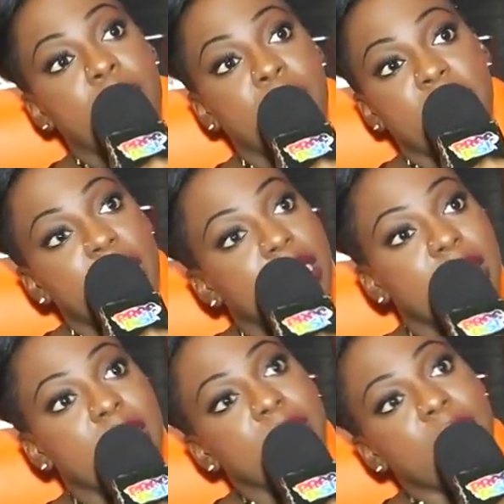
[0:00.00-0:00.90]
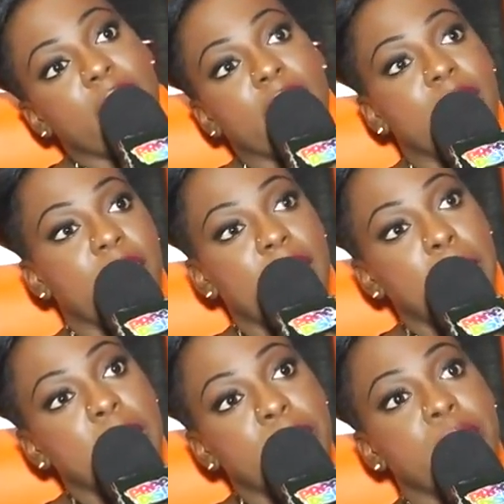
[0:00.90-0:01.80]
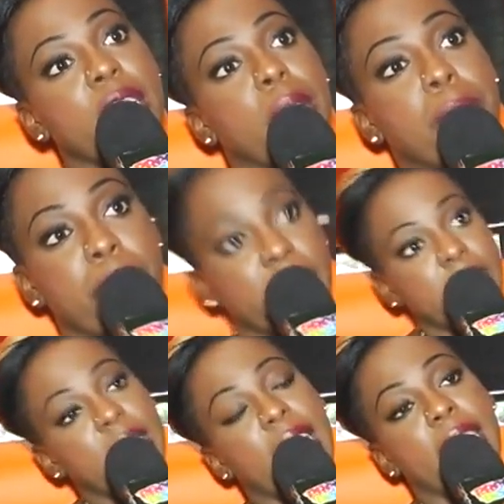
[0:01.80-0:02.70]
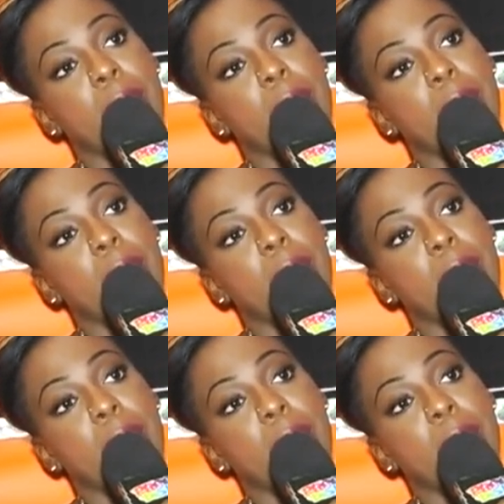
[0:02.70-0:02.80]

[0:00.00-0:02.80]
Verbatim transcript: first for for them to really praise you and